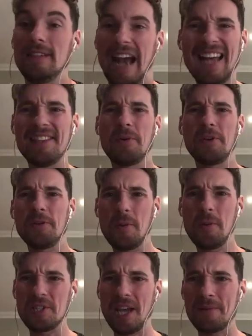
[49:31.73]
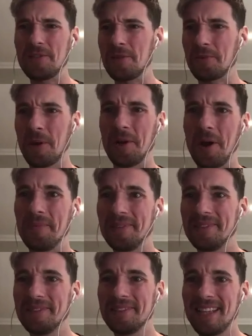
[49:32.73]
And we've got the Rugby Championship coming up.
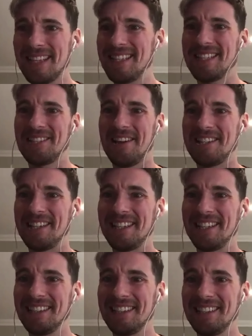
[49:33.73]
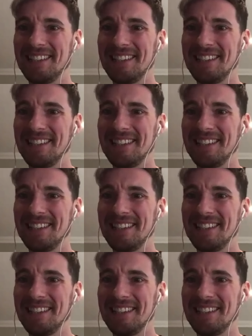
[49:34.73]
That's exciting.